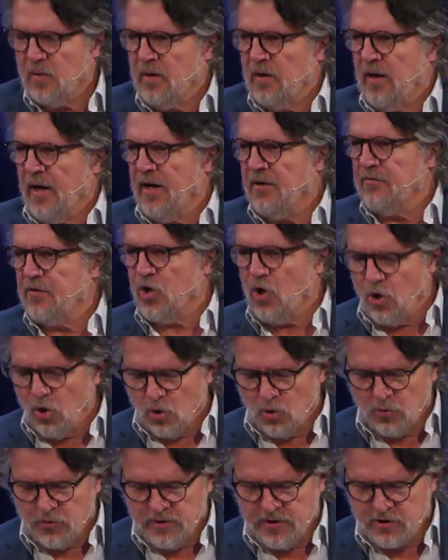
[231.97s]
have a
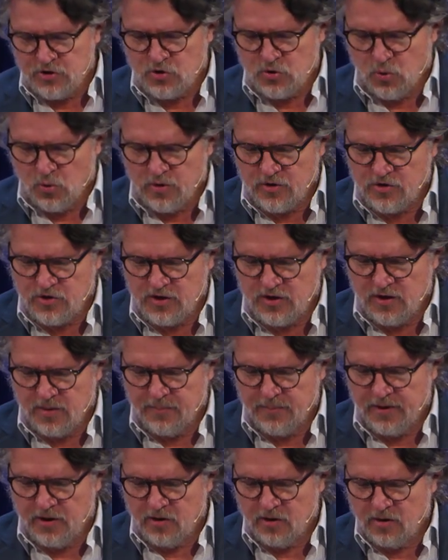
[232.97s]
coldness towards
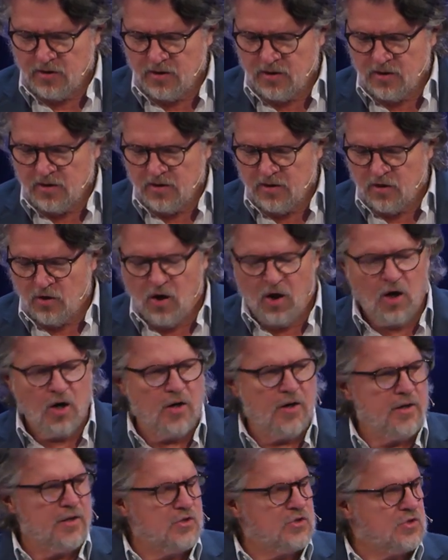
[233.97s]
him and her, her
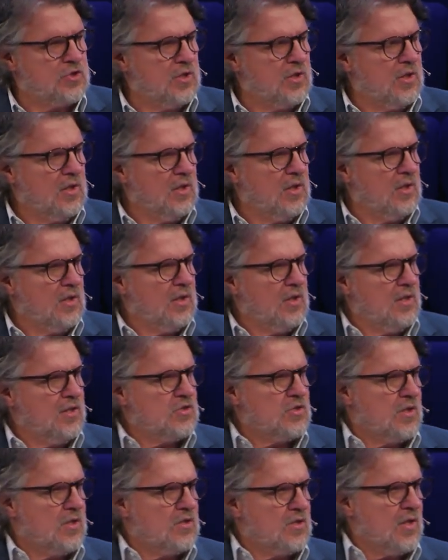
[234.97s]
heart is,
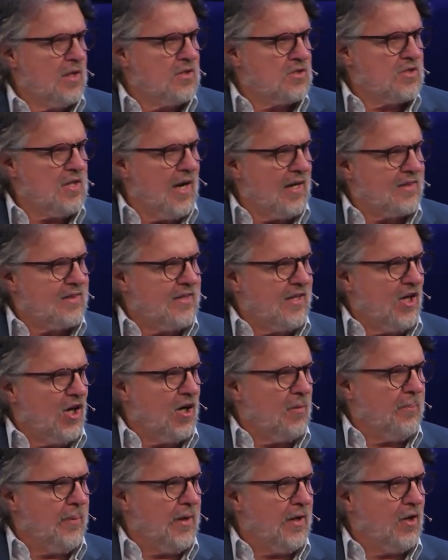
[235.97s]
is, is not
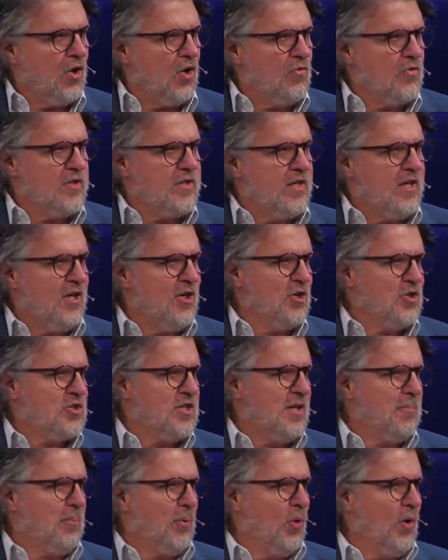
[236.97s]
there. But over the years,
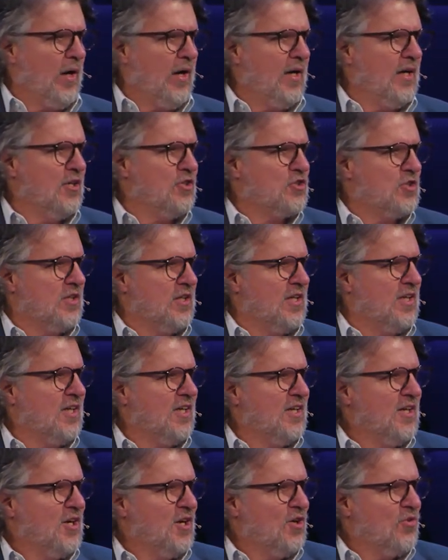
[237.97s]
he prays and he
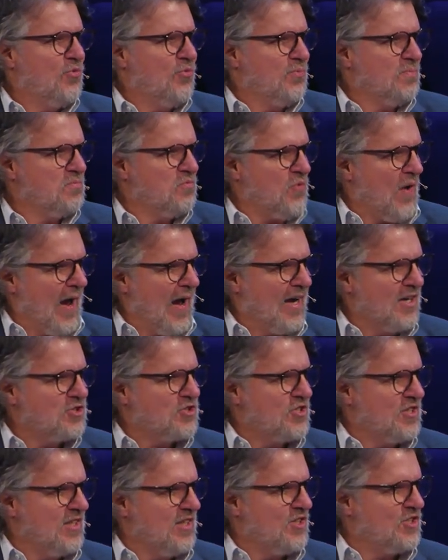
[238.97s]

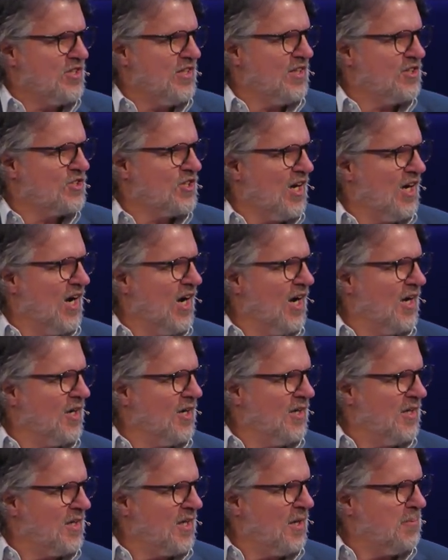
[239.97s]
fasts and he seeks God and
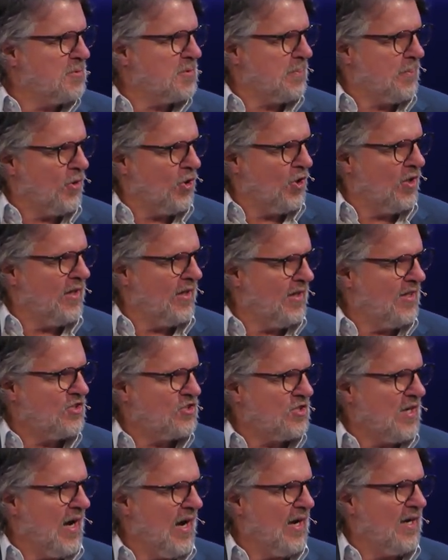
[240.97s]
he keeps burning
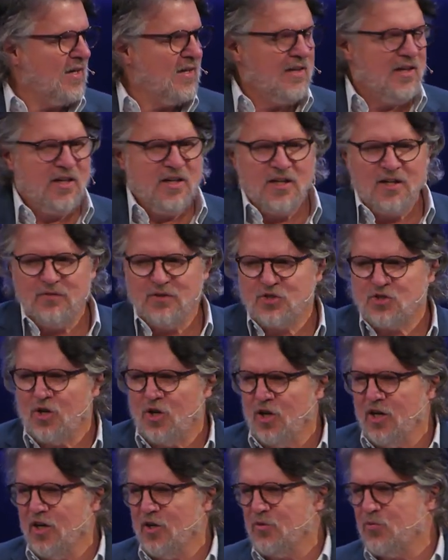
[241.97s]
inside of his
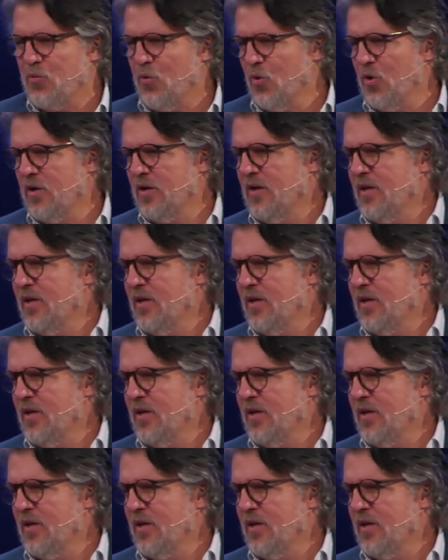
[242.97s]
heart for